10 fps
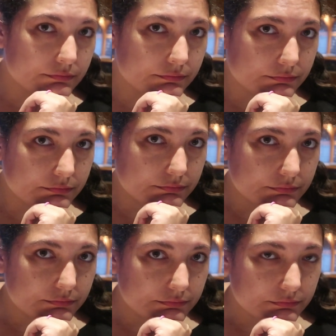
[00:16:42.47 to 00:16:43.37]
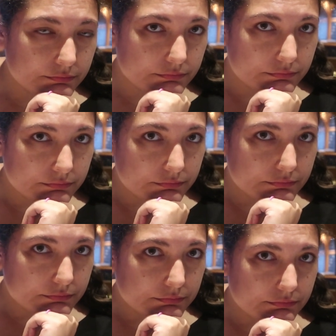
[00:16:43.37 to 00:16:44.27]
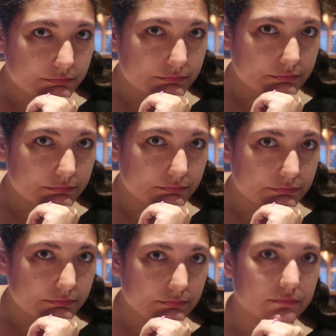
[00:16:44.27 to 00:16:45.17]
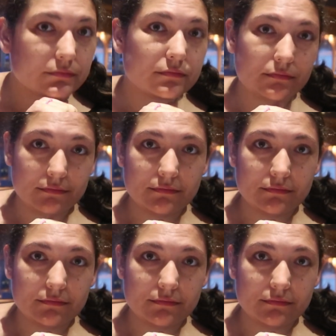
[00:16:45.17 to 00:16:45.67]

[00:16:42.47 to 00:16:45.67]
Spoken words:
(silent)